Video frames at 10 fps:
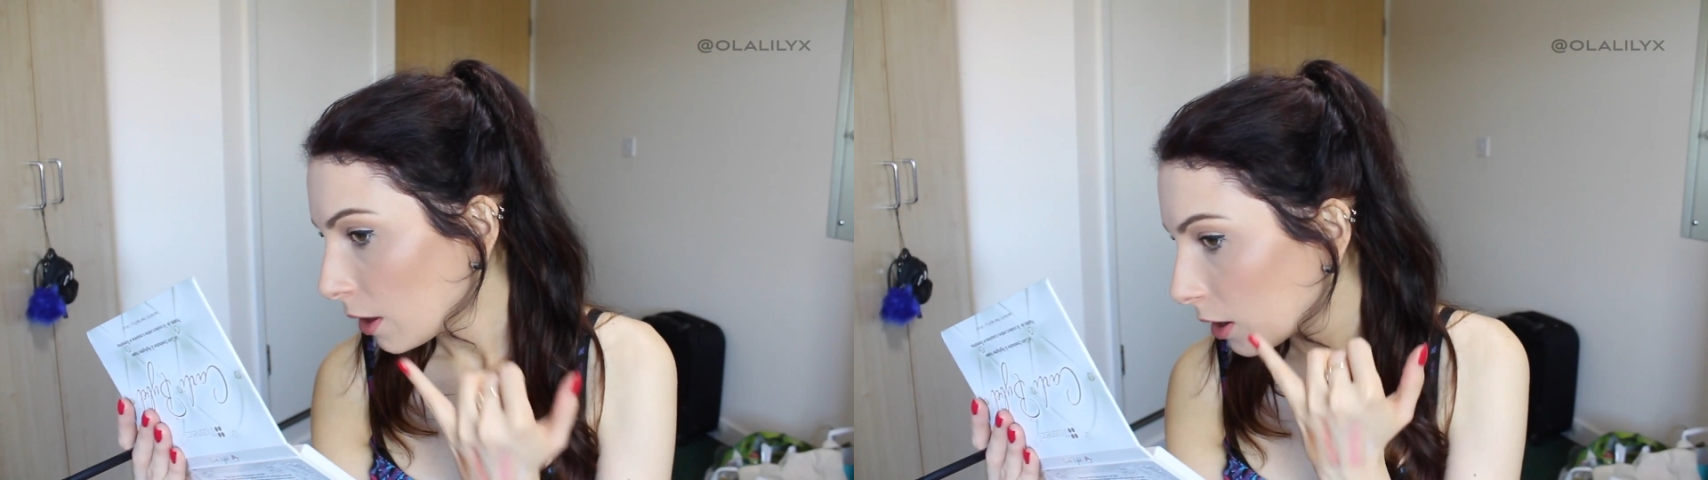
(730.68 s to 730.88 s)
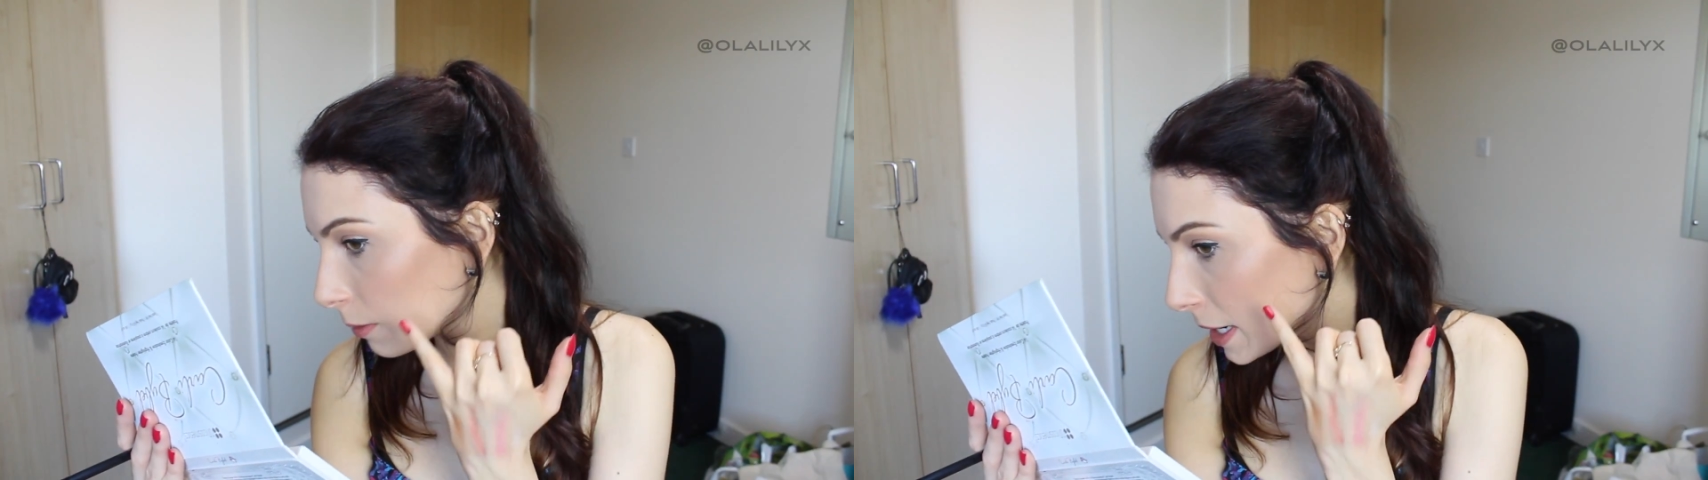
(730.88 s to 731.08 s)

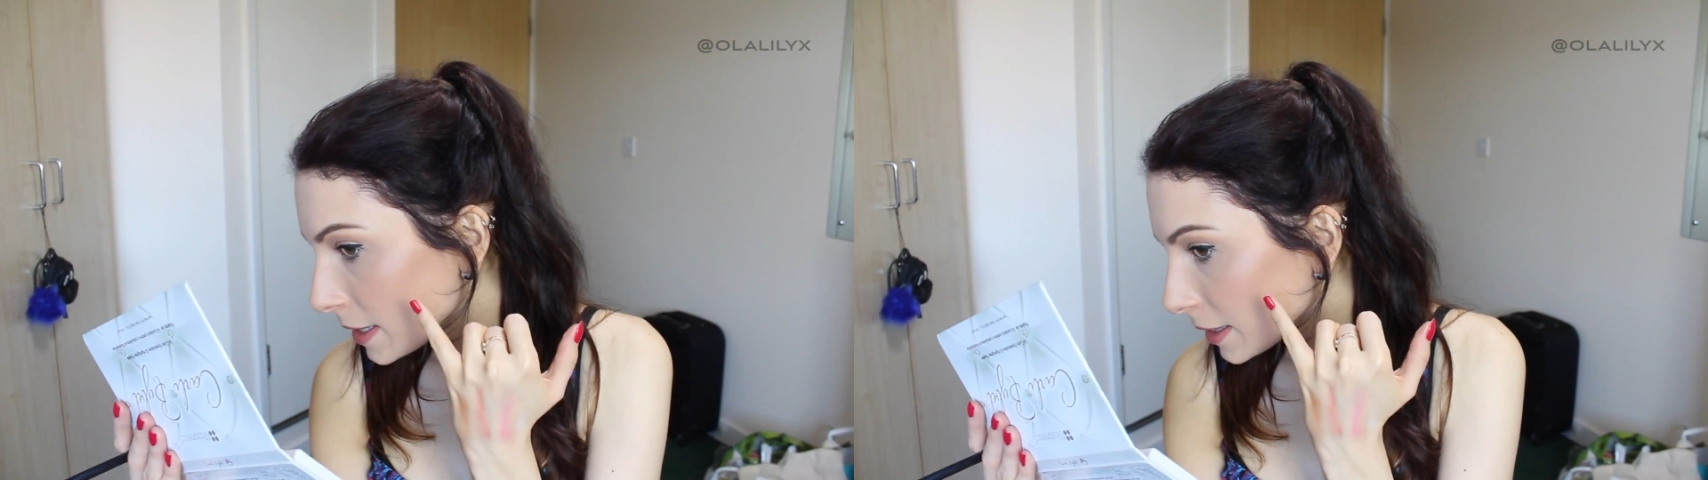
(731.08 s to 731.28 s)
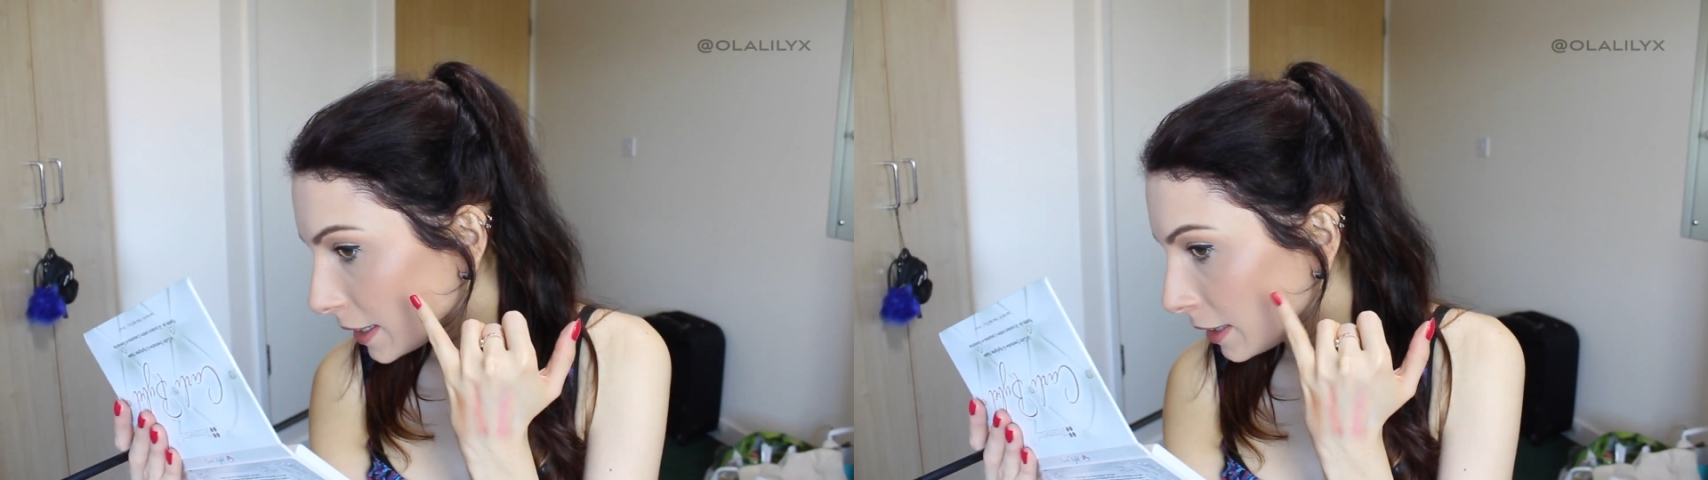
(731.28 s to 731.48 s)
of my
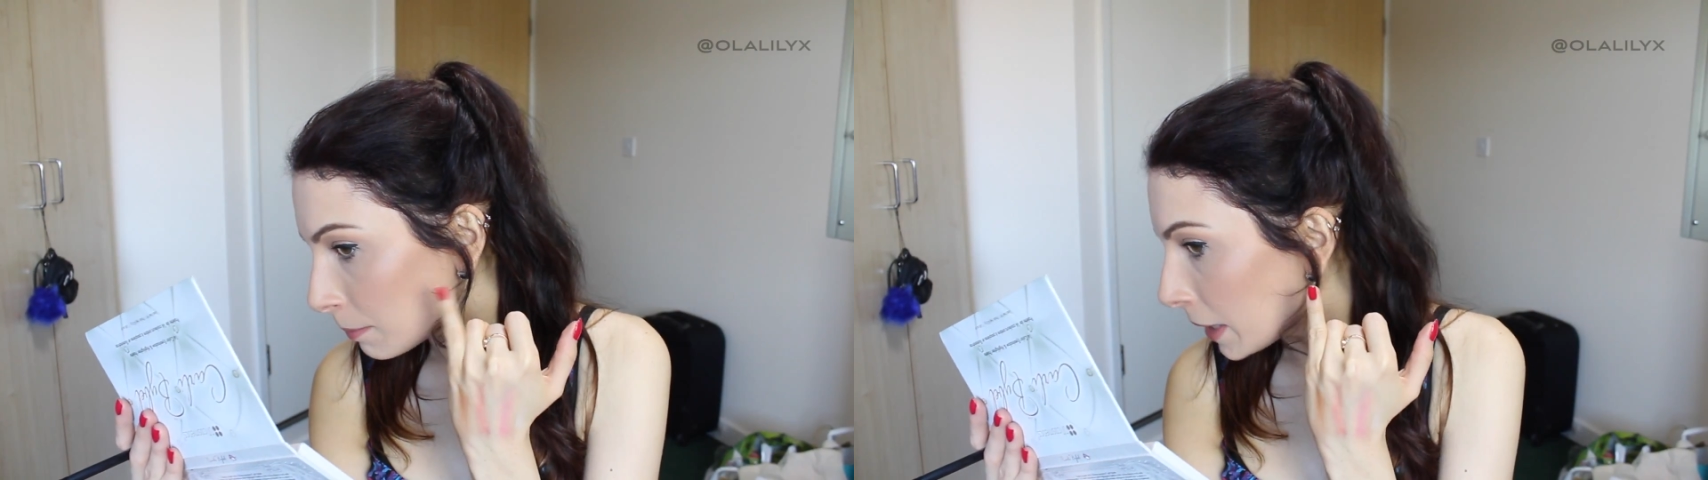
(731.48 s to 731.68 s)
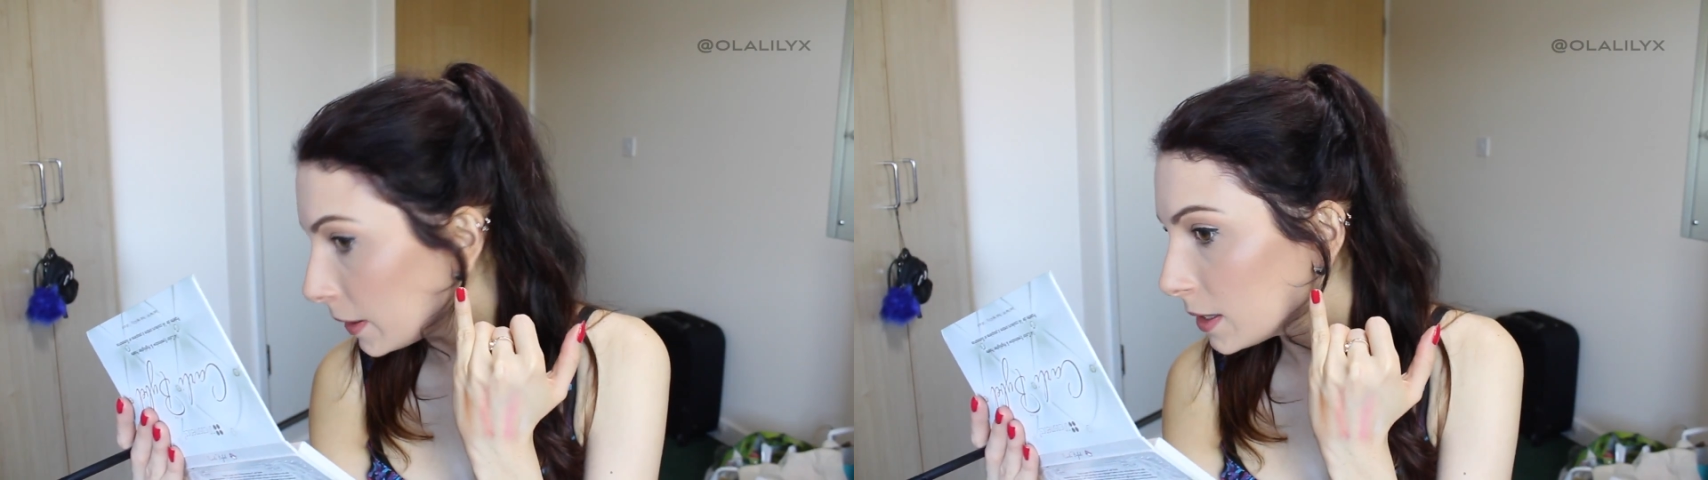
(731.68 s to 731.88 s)
skin
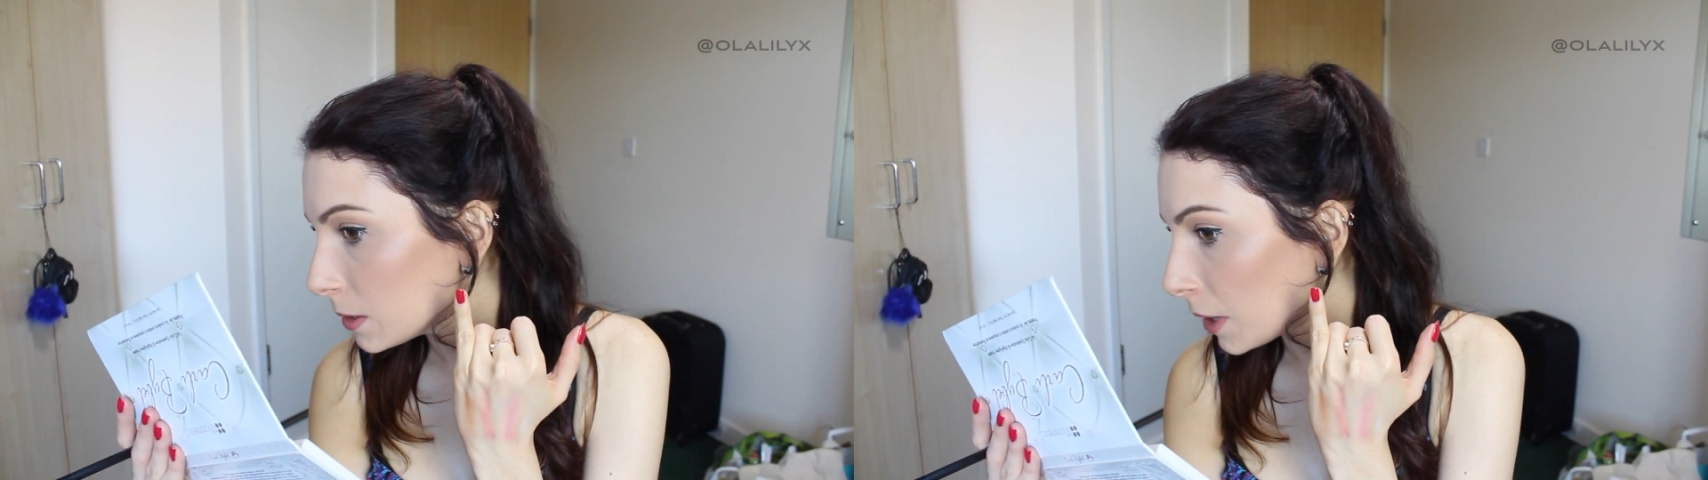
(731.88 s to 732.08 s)
but this